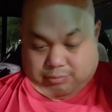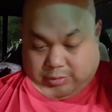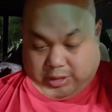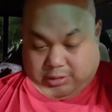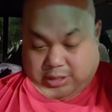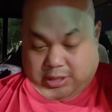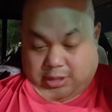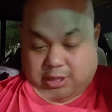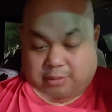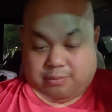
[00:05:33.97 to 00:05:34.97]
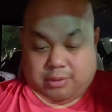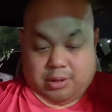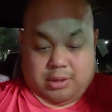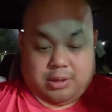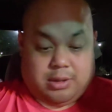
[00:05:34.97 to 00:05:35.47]
like, telling them
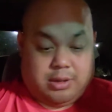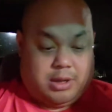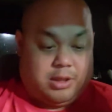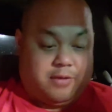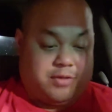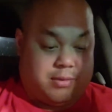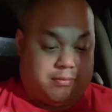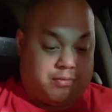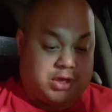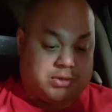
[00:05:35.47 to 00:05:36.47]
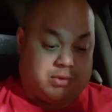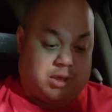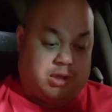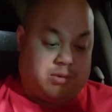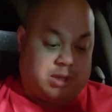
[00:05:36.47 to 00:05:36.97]
I love them. Guess what?
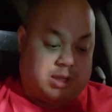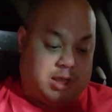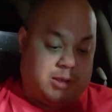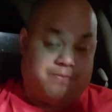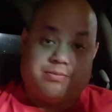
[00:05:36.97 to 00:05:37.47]
You know what they did?